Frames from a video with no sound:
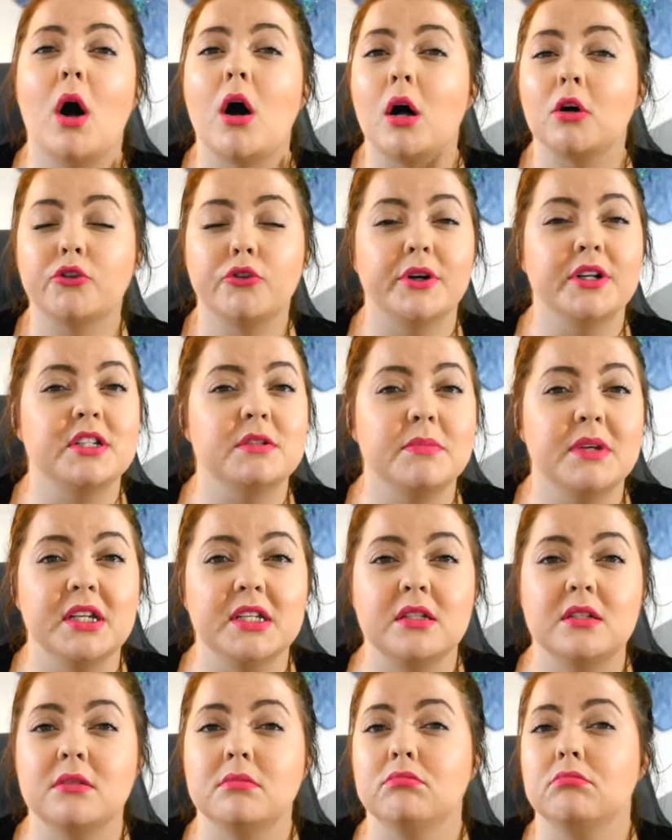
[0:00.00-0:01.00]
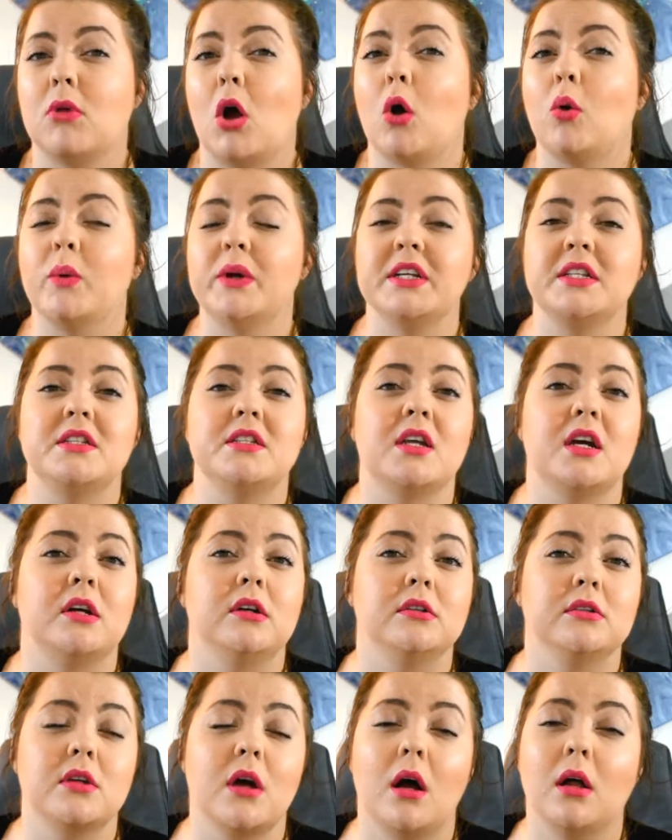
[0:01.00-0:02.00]
Christmas always
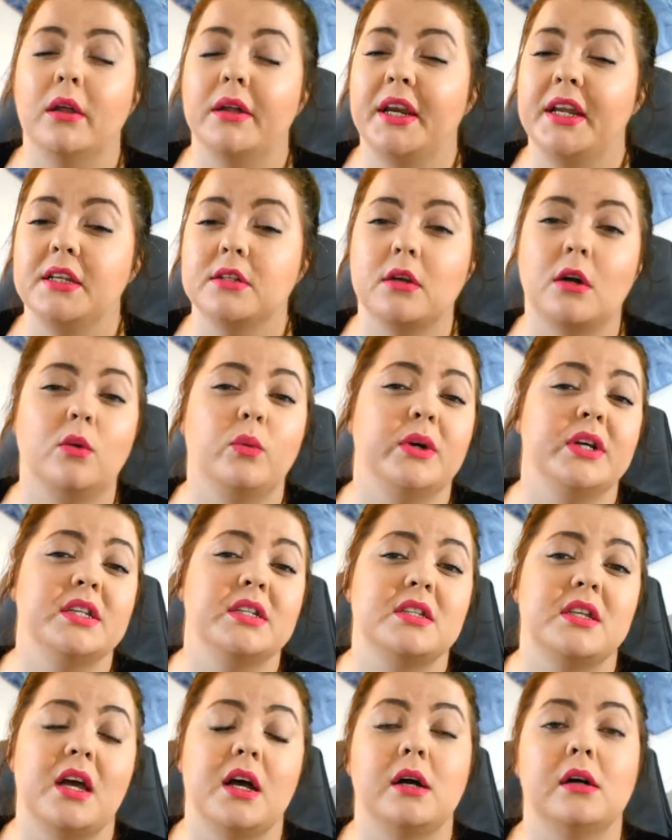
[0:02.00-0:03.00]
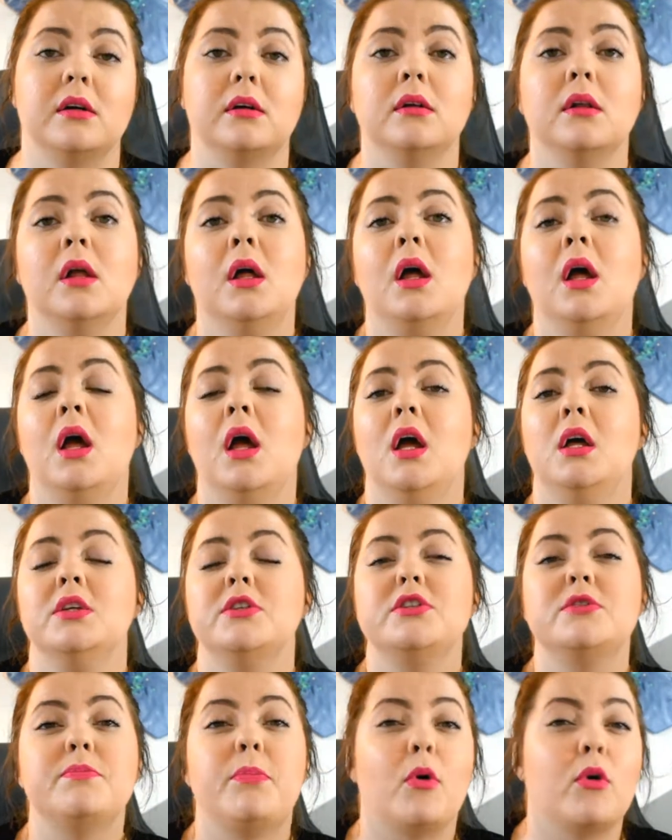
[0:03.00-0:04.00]
sells, holidays always sell,
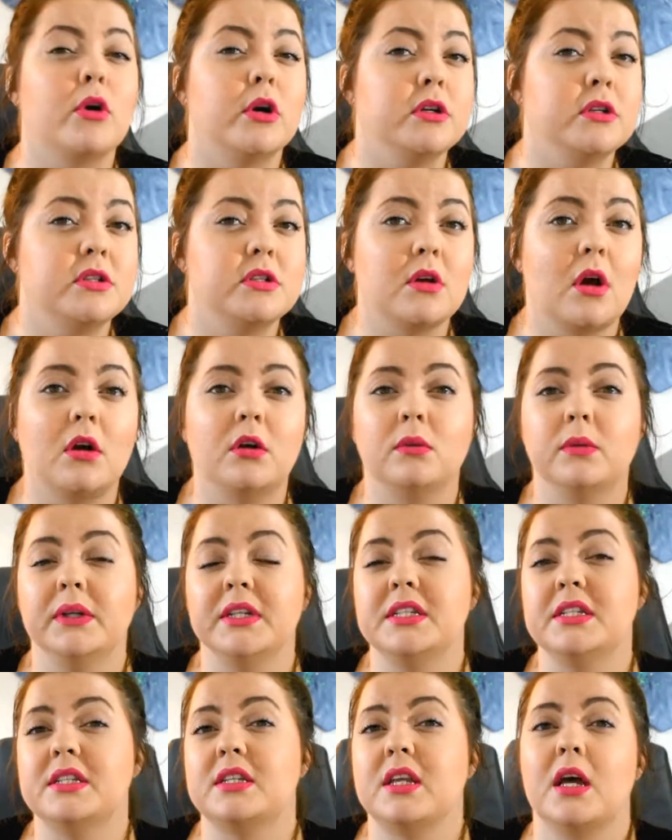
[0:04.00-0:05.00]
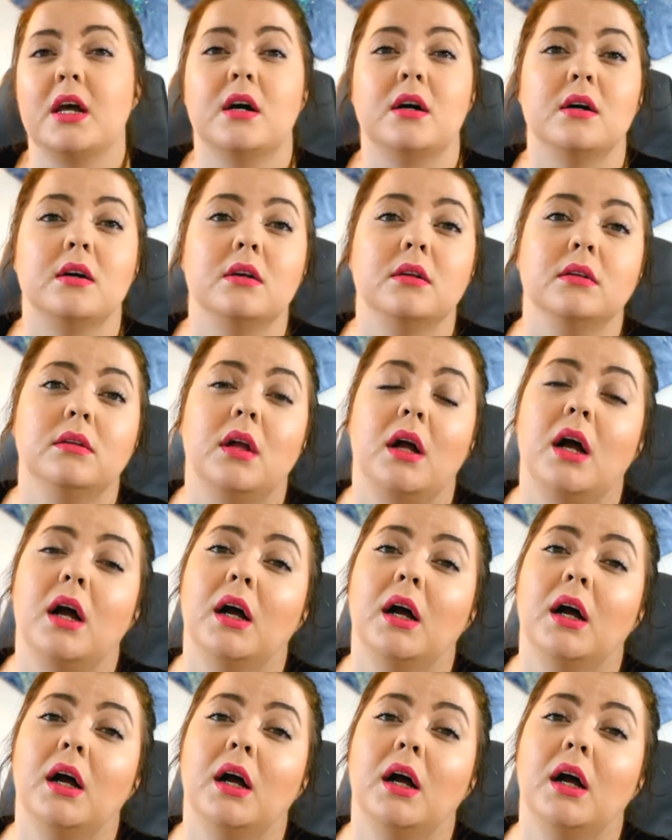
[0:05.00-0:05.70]
sports always sell,